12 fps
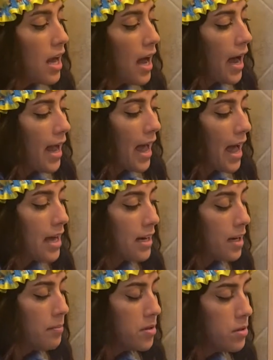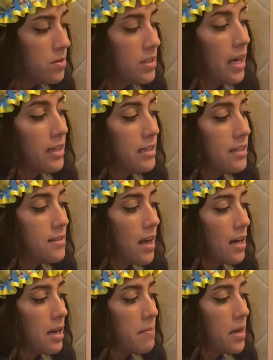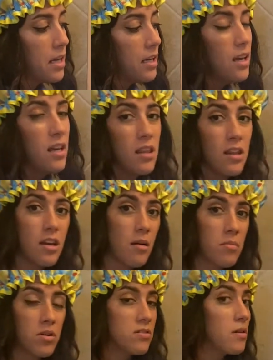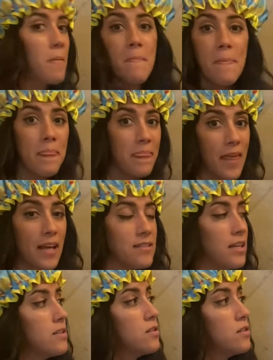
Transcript: I added up those tallies and I made the numbers. That's it.